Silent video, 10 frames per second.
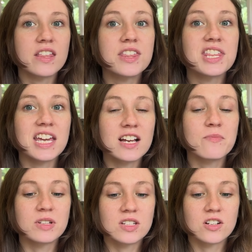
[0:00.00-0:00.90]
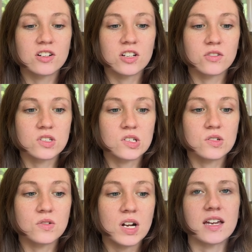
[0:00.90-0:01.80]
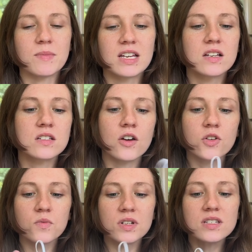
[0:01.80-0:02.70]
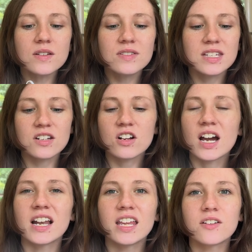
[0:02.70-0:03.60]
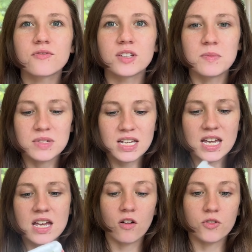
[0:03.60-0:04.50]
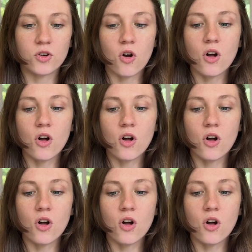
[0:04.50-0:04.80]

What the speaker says: thick material too, because other ones I've seen are kind of flimsy. They're all